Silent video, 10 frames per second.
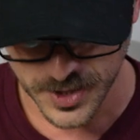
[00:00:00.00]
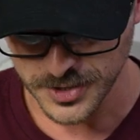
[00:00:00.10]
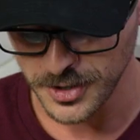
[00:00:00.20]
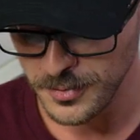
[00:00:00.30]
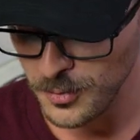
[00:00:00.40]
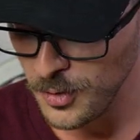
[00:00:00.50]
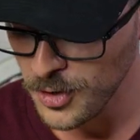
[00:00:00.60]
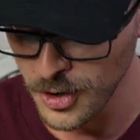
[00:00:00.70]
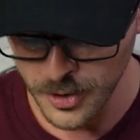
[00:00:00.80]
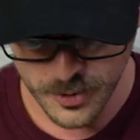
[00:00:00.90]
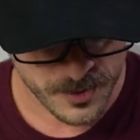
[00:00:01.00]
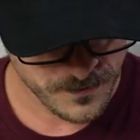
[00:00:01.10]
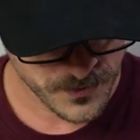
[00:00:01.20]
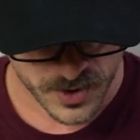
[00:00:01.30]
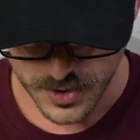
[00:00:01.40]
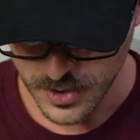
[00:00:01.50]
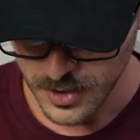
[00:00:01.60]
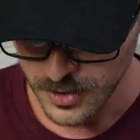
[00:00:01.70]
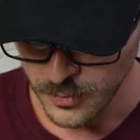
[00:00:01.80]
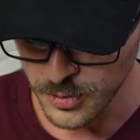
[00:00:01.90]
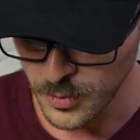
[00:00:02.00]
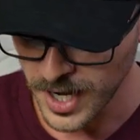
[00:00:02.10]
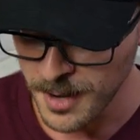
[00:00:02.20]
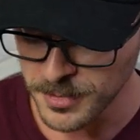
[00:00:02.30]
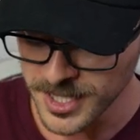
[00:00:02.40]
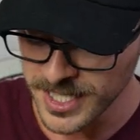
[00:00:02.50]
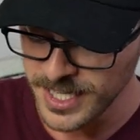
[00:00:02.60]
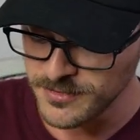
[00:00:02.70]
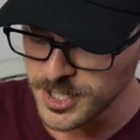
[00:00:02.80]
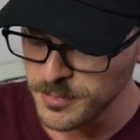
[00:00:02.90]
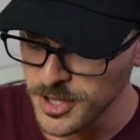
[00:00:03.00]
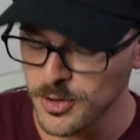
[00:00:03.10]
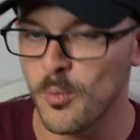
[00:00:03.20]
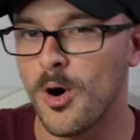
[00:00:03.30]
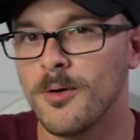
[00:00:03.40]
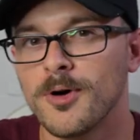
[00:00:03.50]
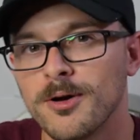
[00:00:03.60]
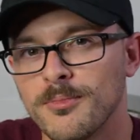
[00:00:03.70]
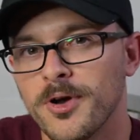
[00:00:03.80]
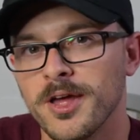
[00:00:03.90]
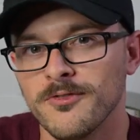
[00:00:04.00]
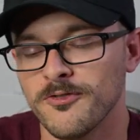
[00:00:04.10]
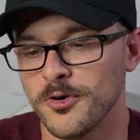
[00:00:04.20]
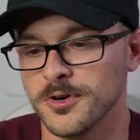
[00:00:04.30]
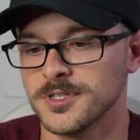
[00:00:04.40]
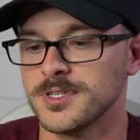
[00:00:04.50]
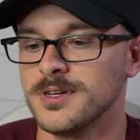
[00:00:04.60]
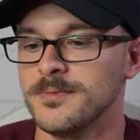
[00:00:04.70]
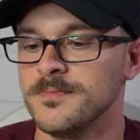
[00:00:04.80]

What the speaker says: So we'll go with what I believe to be the Walmart brand first.